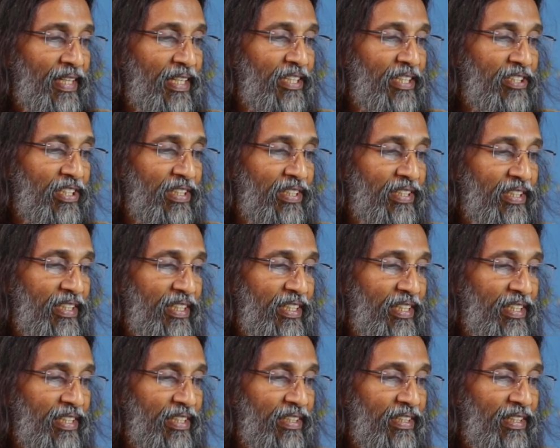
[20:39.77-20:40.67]
is
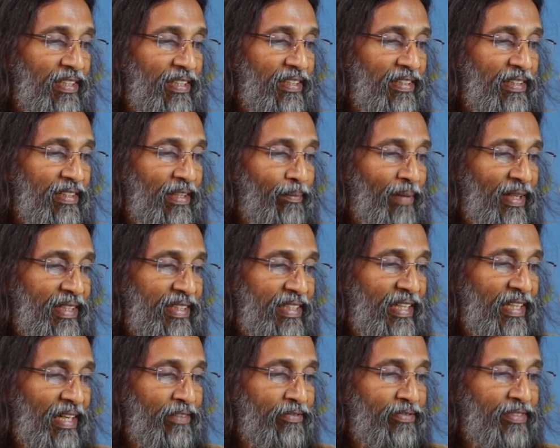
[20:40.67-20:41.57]
indeed the
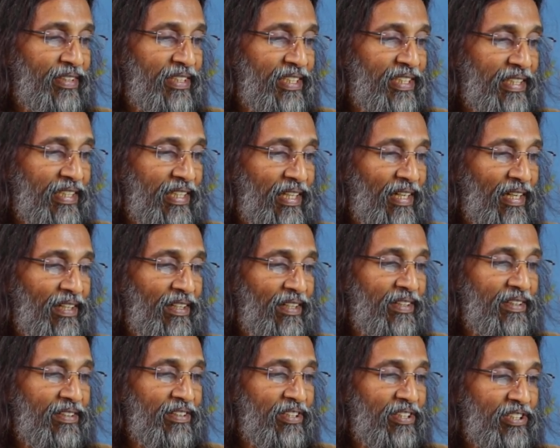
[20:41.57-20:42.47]
metaphysical
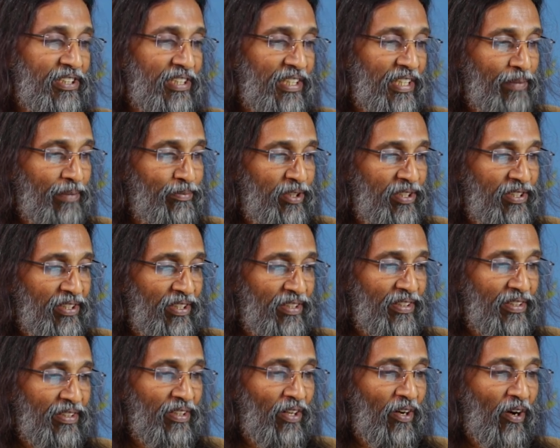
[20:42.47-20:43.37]

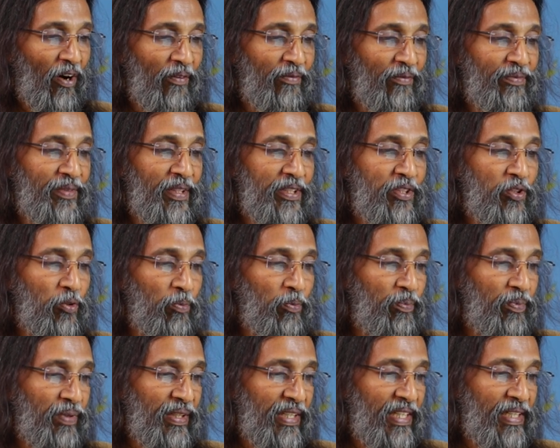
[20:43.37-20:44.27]
description of the
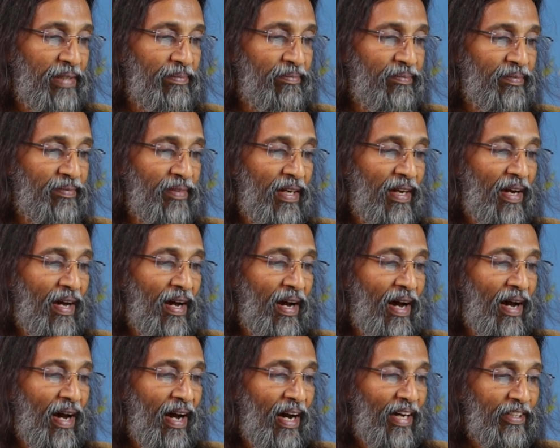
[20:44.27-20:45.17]
supreme
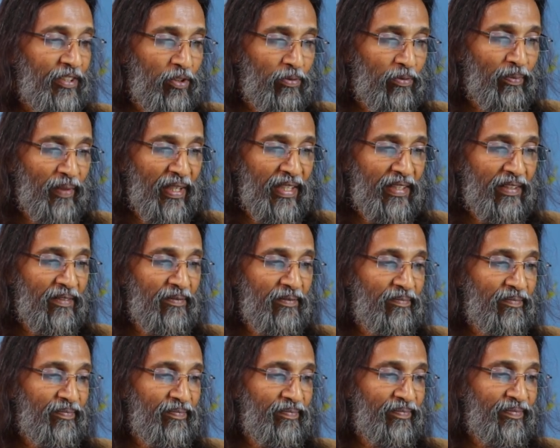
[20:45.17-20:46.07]
Atman.
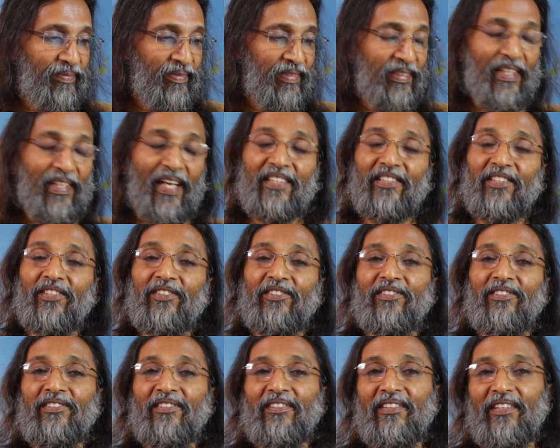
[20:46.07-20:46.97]
That
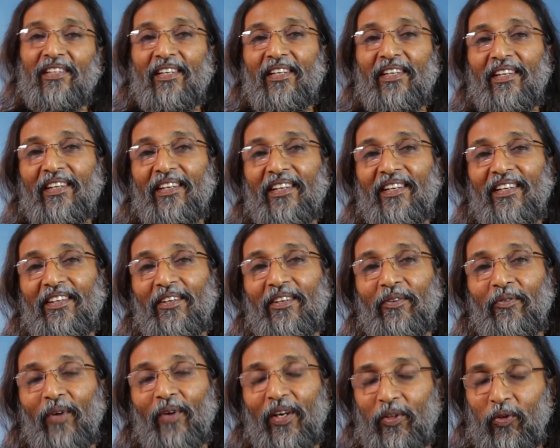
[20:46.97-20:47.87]
is
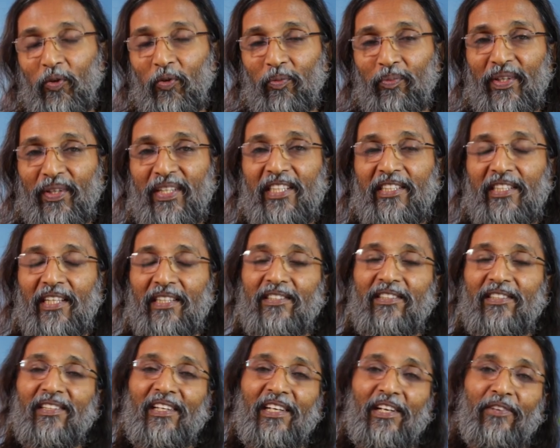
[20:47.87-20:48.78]
what
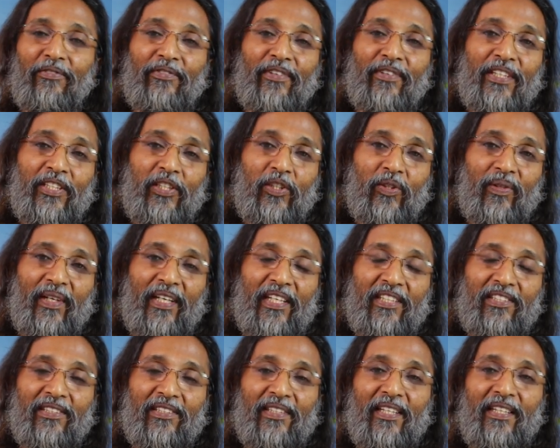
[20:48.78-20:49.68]
Upanishads refers to
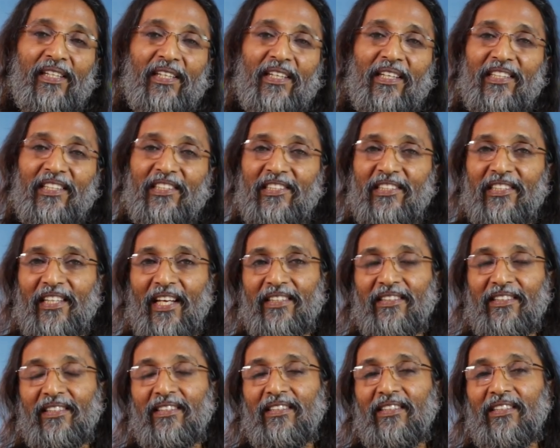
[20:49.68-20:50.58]
as the
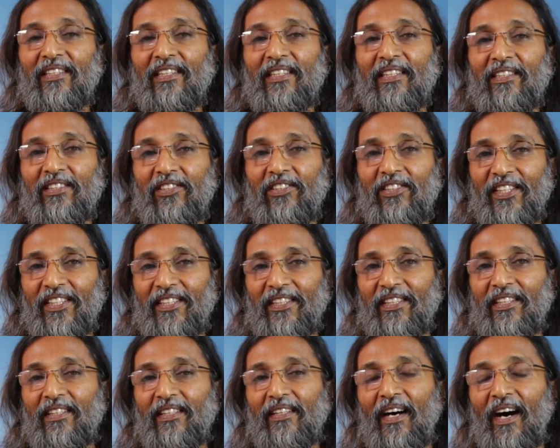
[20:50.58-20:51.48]

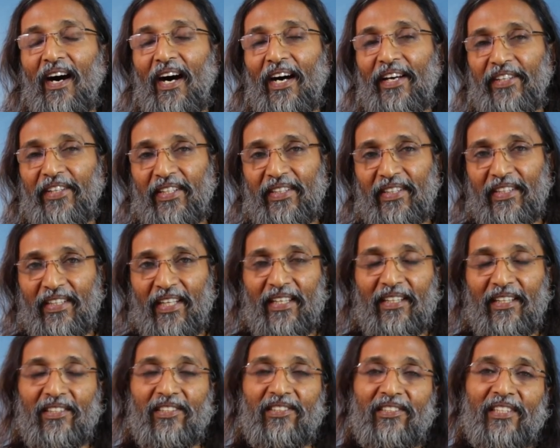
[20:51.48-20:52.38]

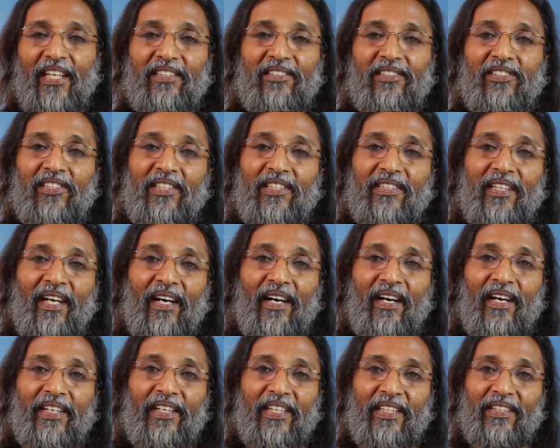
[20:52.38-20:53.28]
Sat-Chit-Ananda.
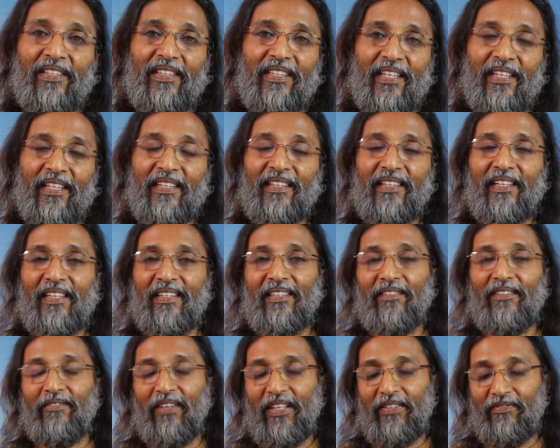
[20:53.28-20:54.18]
Sat-Chit-Ananda,
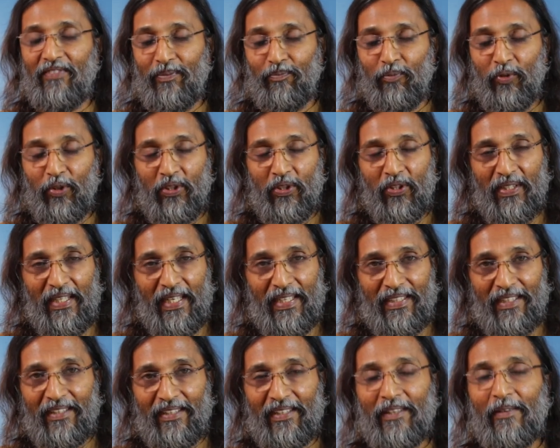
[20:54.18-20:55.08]
when we put
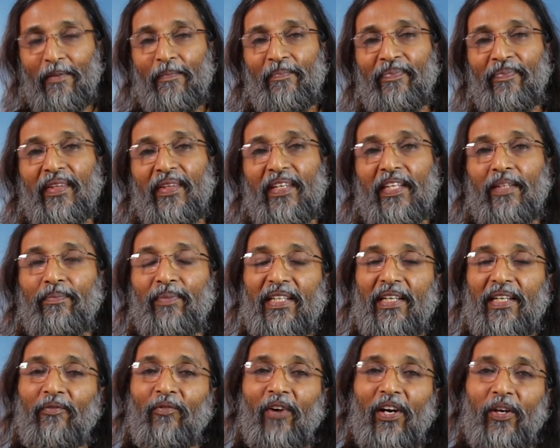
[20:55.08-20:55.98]
together, it
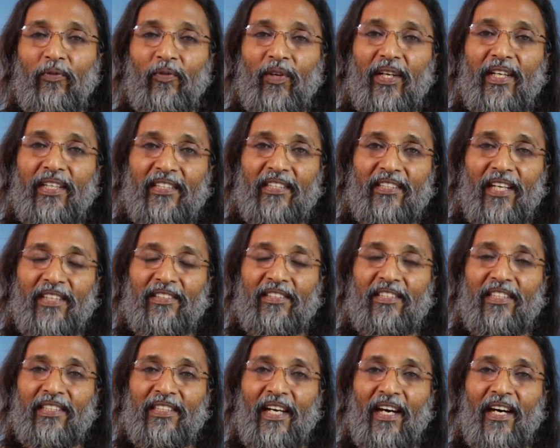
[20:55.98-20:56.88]
become one word,
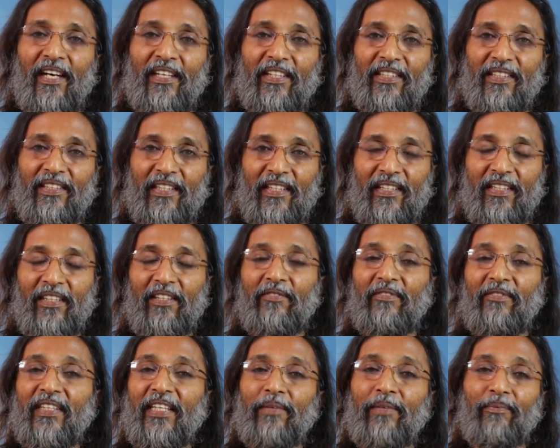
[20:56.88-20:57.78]
Sat-Chit-Ananda.
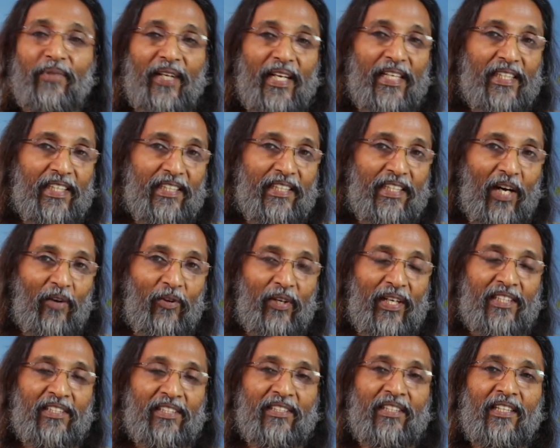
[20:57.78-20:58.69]
We can break it
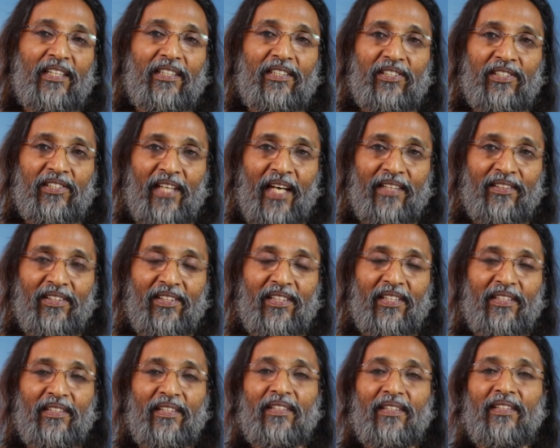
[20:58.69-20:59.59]
down as
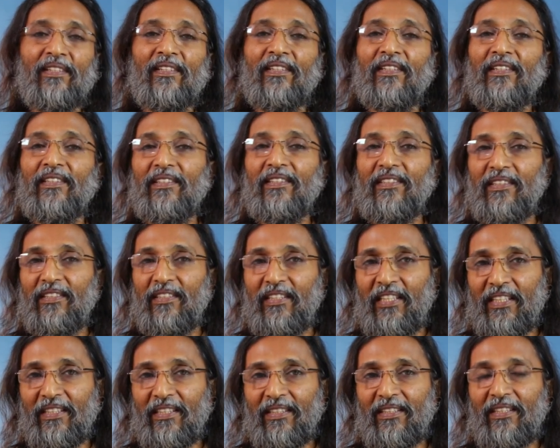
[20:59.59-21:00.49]

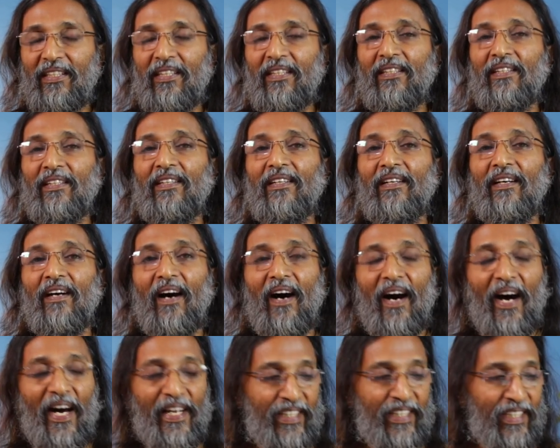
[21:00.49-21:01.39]

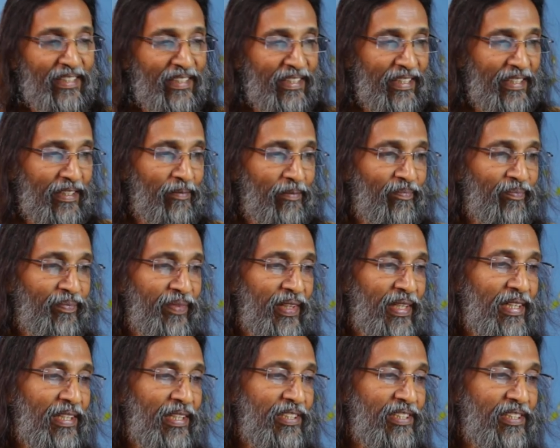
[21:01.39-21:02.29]
Sat-Chit-Ananda.
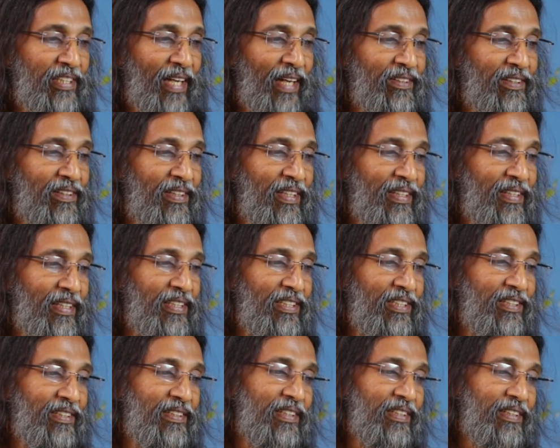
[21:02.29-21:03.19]
Sat
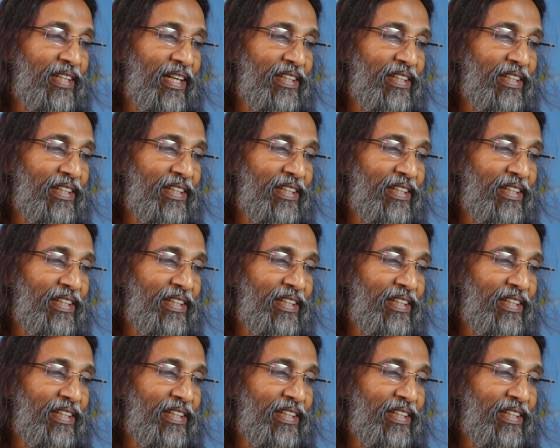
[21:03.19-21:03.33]
is the